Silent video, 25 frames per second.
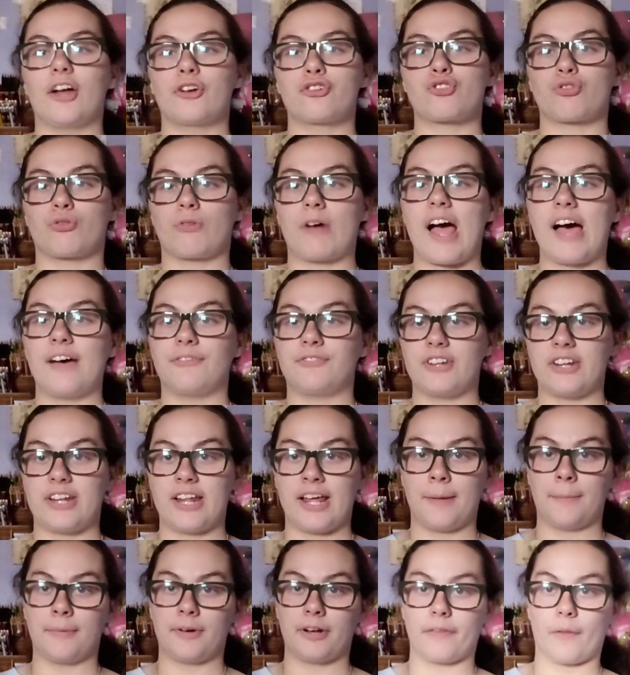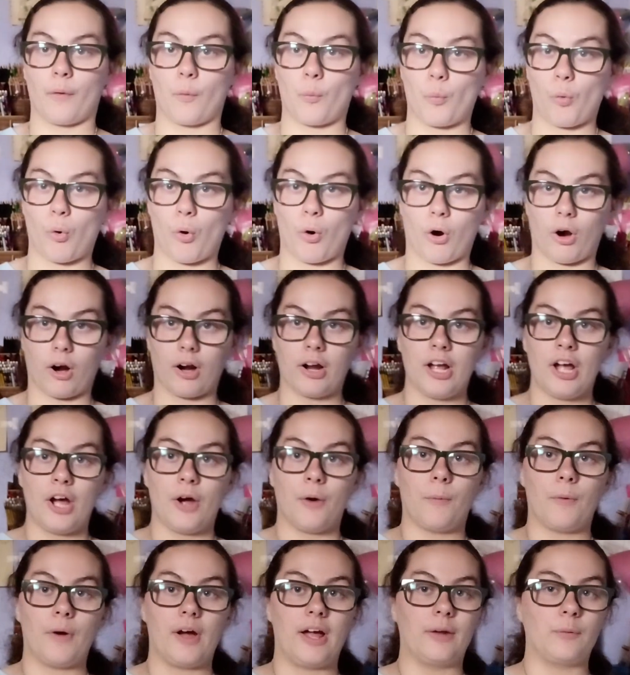drafted him into the war,
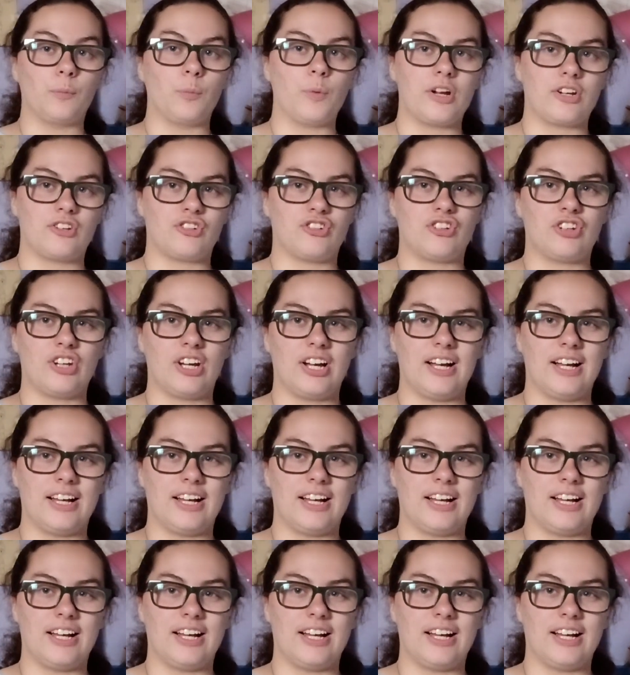in which